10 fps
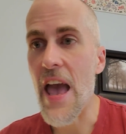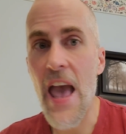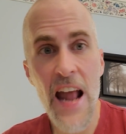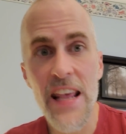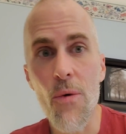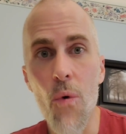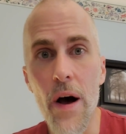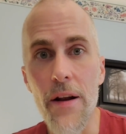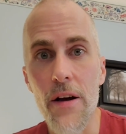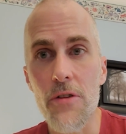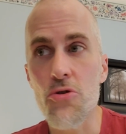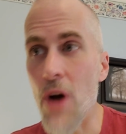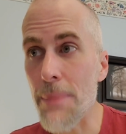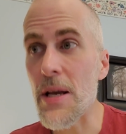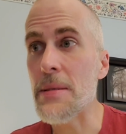anyone
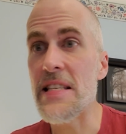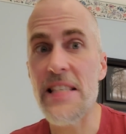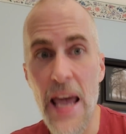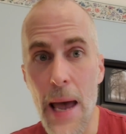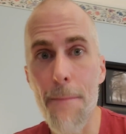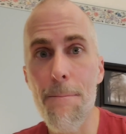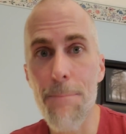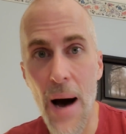dropped a damn